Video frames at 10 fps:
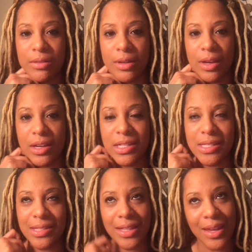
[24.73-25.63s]
you guys
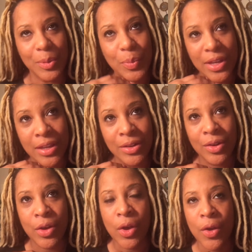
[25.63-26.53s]
that's kind of been
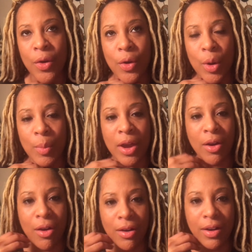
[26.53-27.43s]
on my
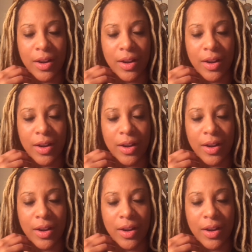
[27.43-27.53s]
heart.